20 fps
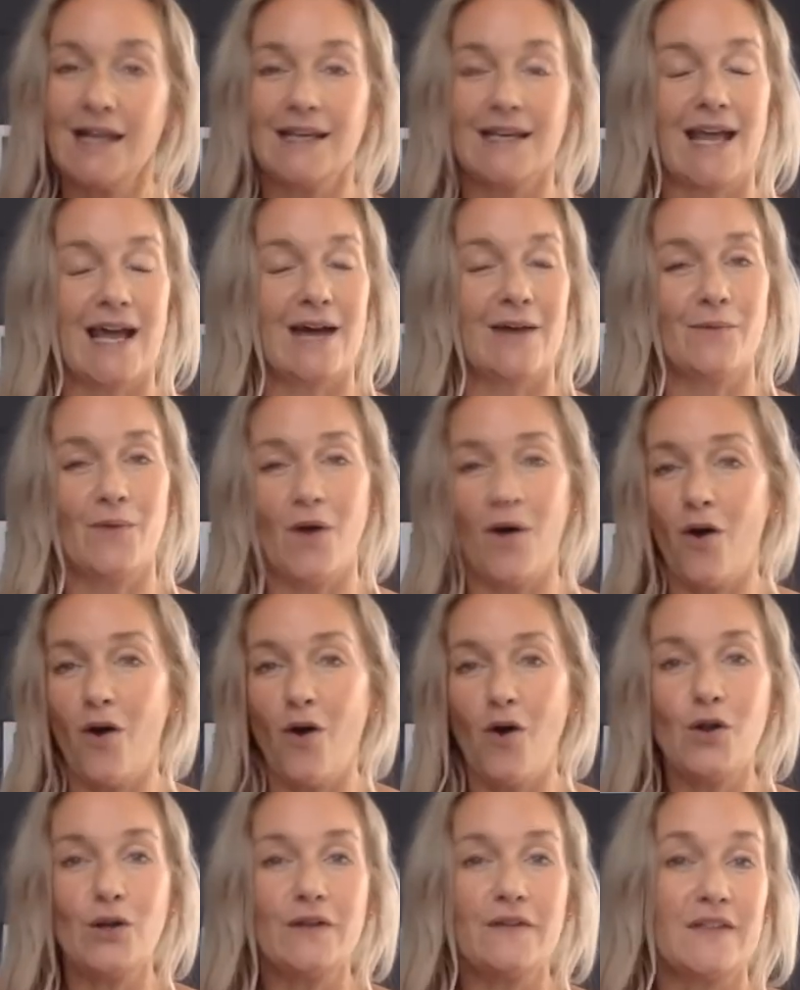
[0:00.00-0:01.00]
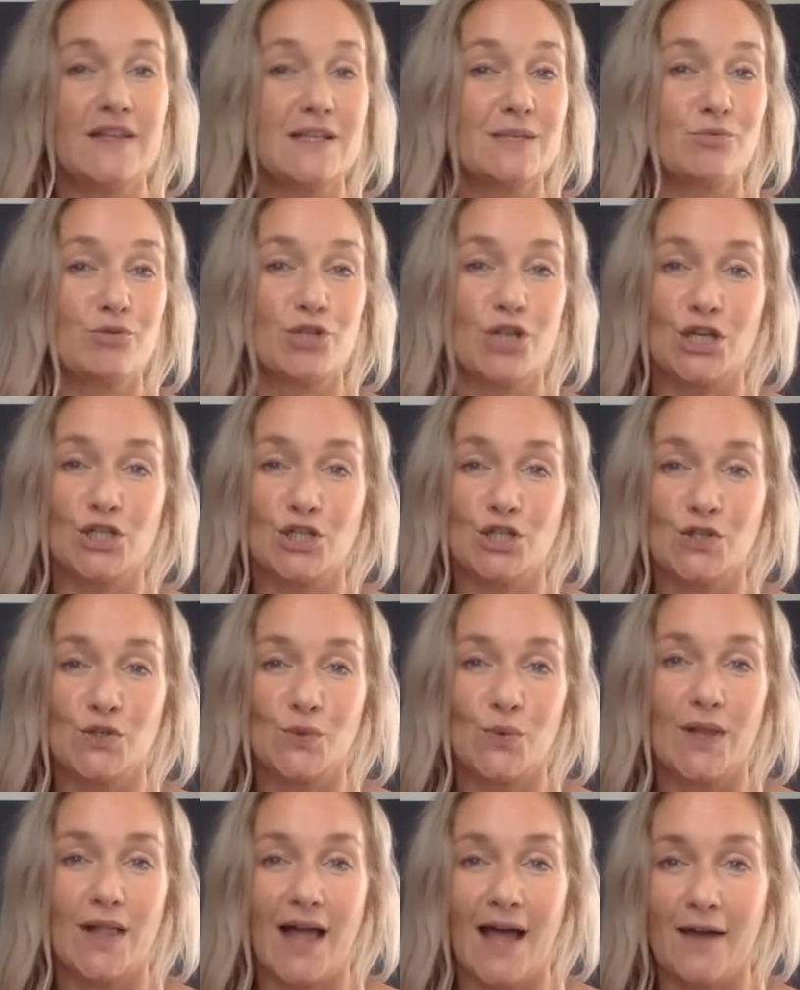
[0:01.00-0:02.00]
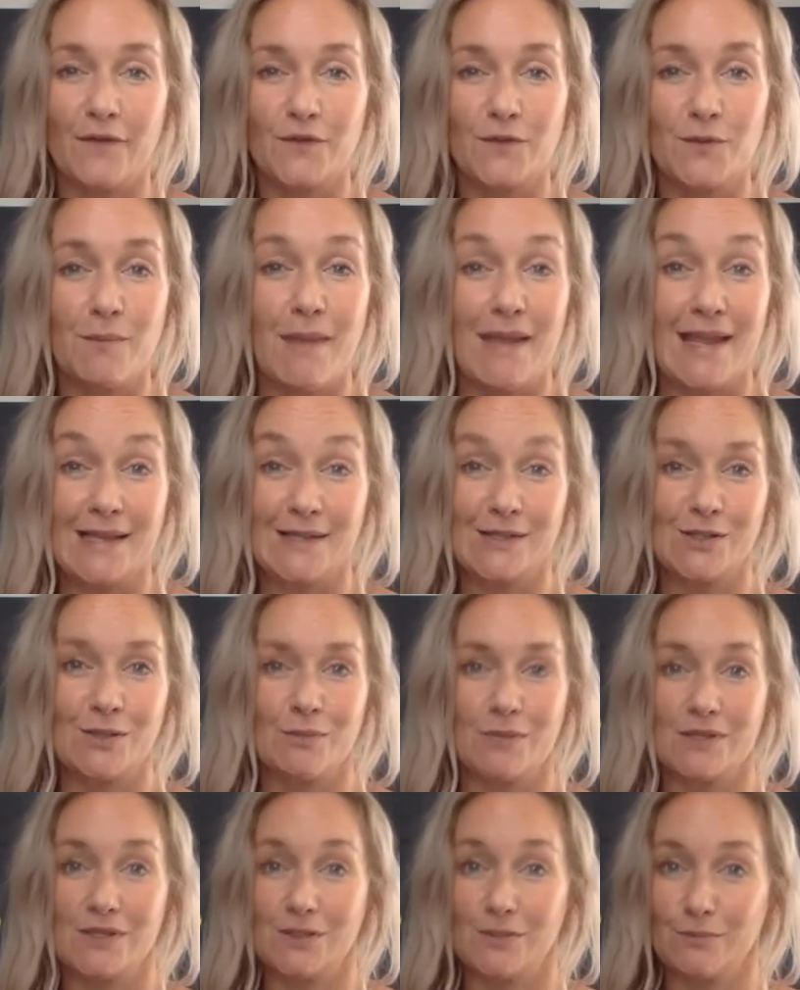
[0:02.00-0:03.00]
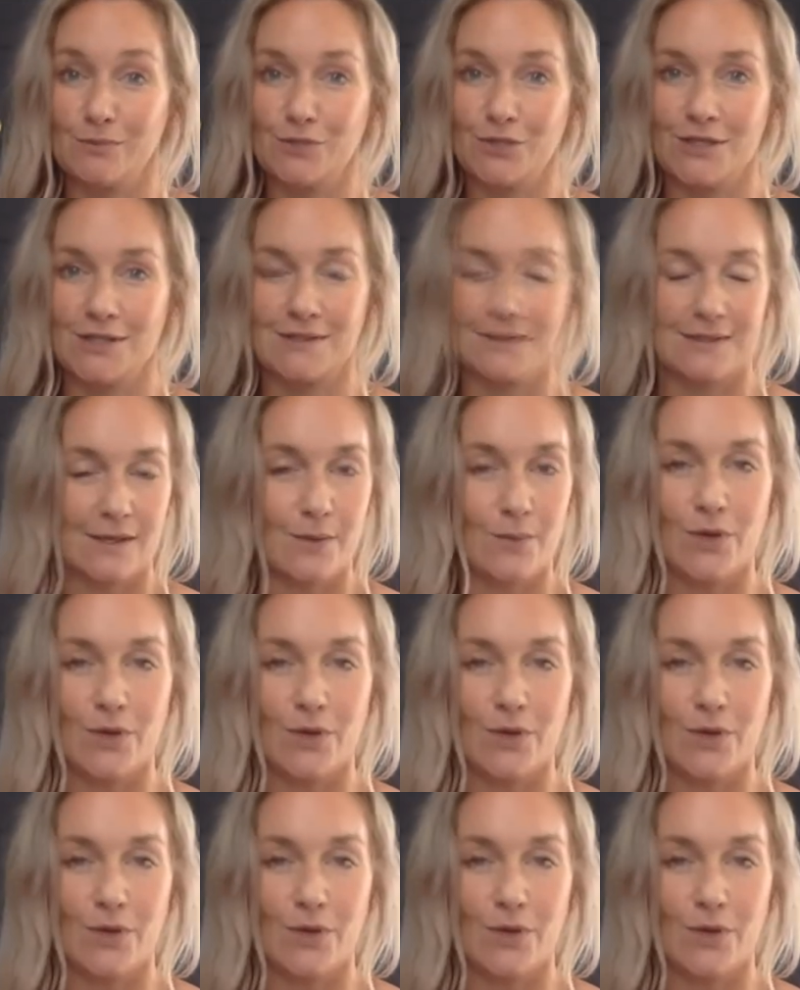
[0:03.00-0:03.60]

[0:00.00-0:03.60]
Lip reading: Now, all of these projections will have to make some assumptions.